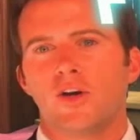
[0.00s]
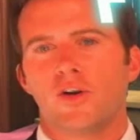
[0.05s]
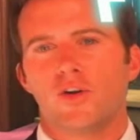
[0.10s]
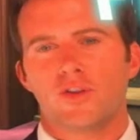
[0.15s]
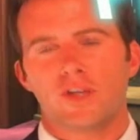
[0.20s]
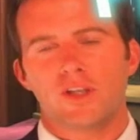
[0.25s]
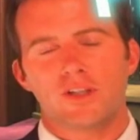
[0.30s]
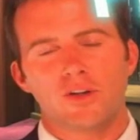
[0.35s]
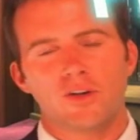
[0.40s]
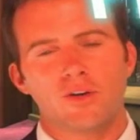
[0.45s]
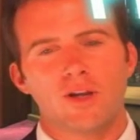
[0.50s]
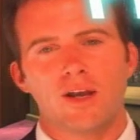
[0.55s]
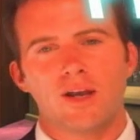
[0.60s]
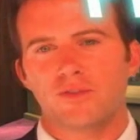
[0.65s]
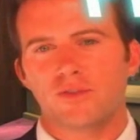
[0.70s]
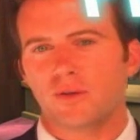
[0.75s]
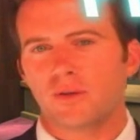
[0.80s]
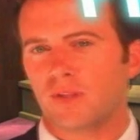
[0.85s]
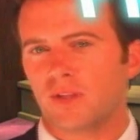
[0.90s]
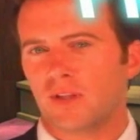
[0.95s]
or that don't have
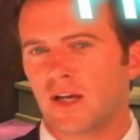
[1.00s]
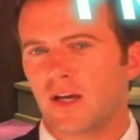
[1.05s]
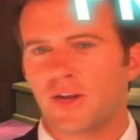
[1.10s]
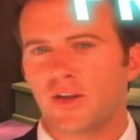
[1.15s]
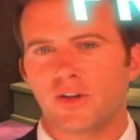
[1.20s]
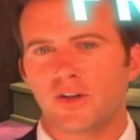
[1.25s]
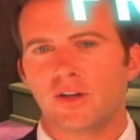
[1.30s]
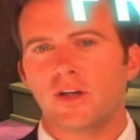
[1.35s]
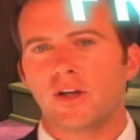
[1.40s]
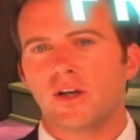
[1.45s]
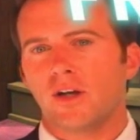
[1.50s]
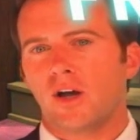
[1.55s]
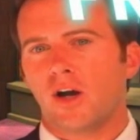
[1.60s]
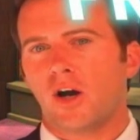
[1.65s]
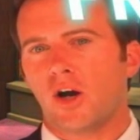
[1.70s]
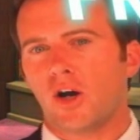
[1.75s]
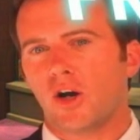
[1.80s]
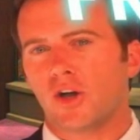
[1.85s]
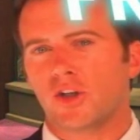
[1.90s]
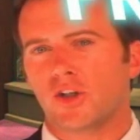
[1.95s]
some of the other
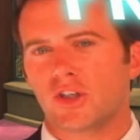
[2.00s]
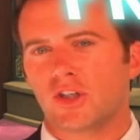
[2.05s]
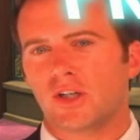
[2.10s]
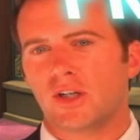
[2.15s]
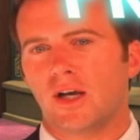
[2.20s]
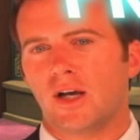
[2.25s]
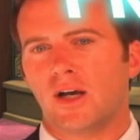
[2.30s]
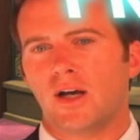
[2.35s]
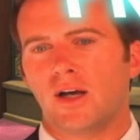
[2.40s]
harsh